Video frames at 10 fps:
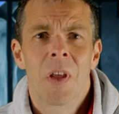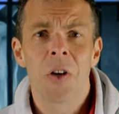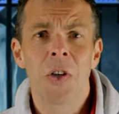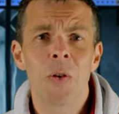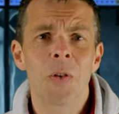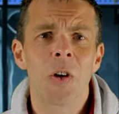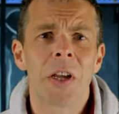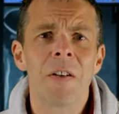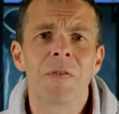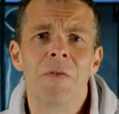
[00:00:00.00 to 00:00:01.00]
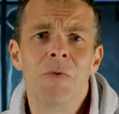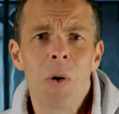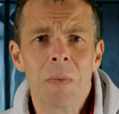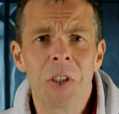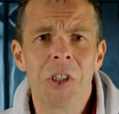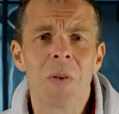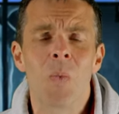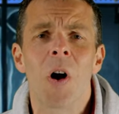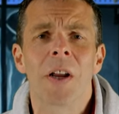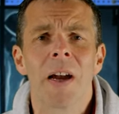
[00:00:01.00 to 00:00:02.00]
Are you looking for rowing machine
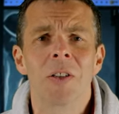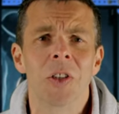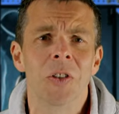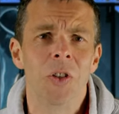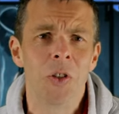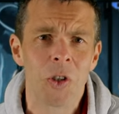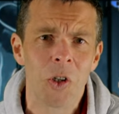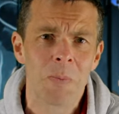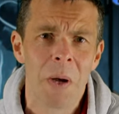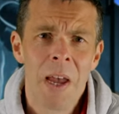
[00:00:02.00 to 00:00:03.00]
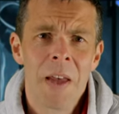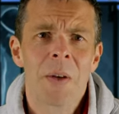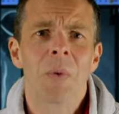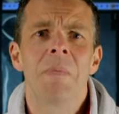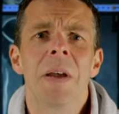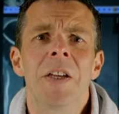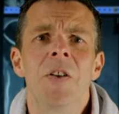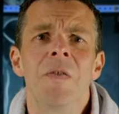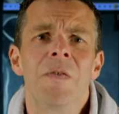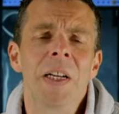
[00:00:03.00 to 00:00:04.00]
workouts on YouTube that will make
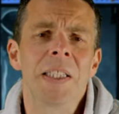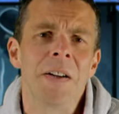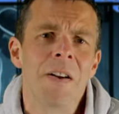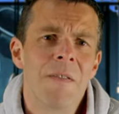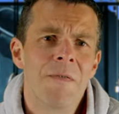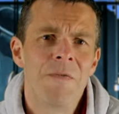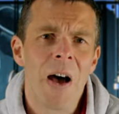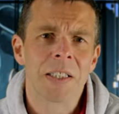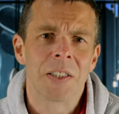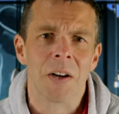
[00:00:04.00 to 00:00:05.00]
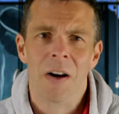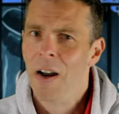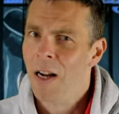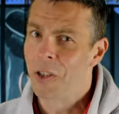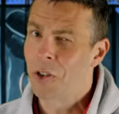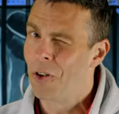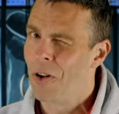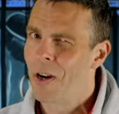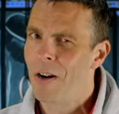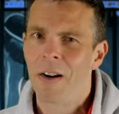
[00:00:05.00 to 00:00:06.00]
you fitter, faster and
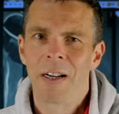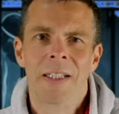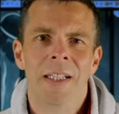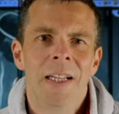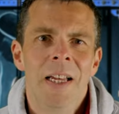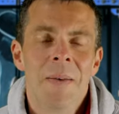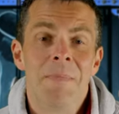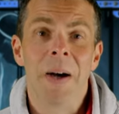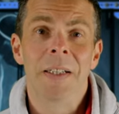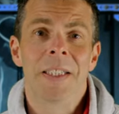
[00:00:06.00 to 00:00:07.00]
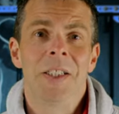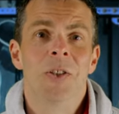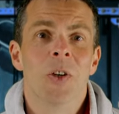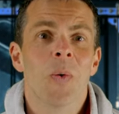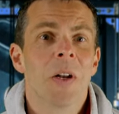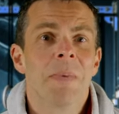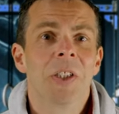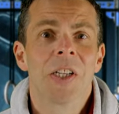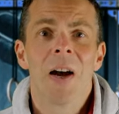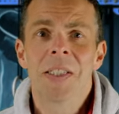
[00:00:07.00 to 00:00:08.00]
stronger? But you don't want to be
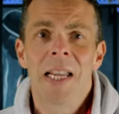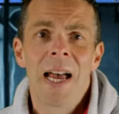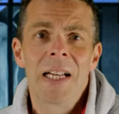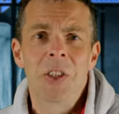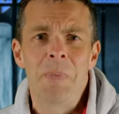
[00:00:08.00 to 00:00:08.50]
shouted at